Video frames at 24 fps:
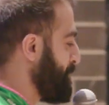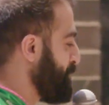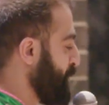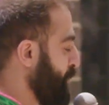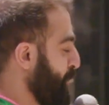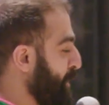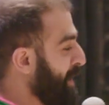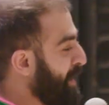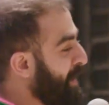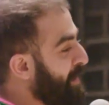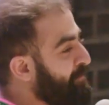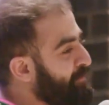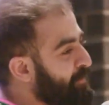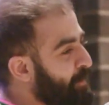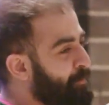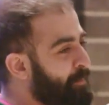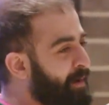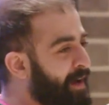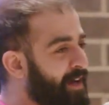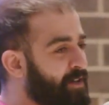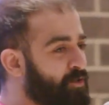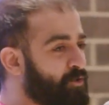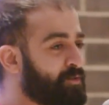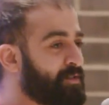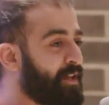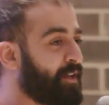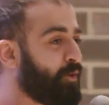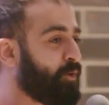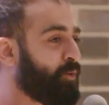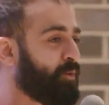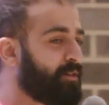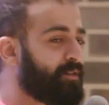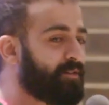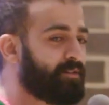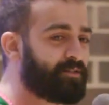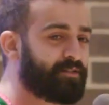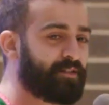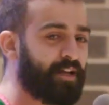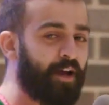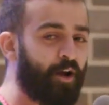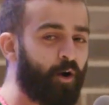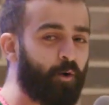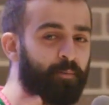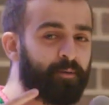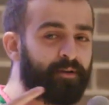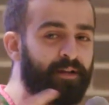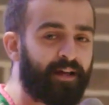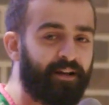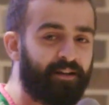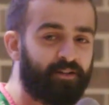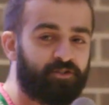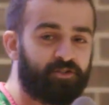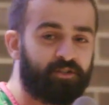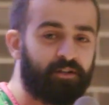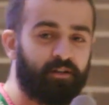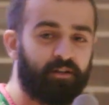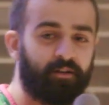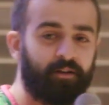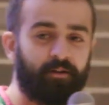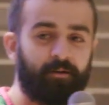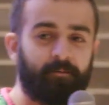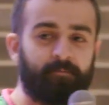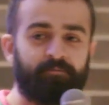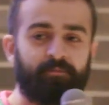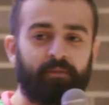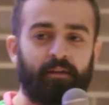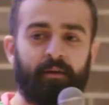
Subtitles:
right off the bat, she was like, Eunice, I hope you're not a cheater,